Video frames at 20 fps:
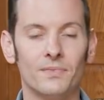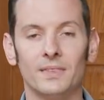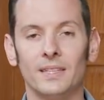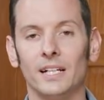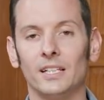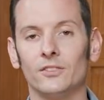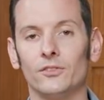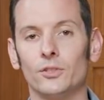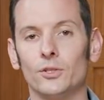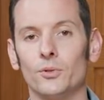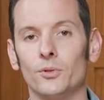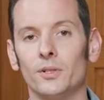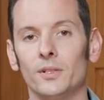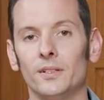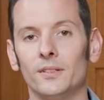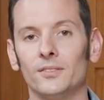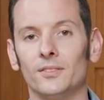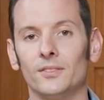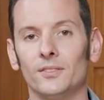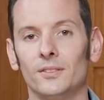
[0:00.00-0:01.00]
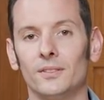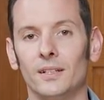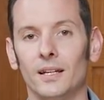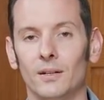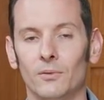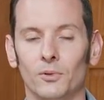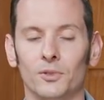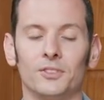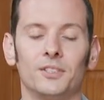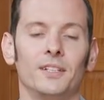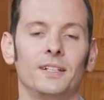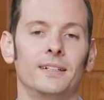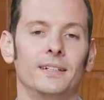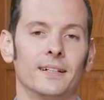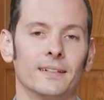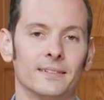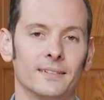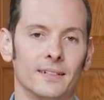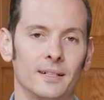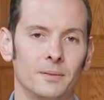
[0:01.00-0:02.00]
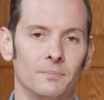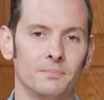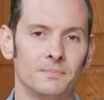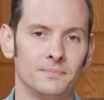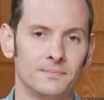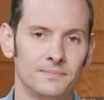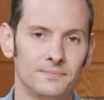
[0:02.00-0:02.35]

Thanks for joining us, and we'll see you next time.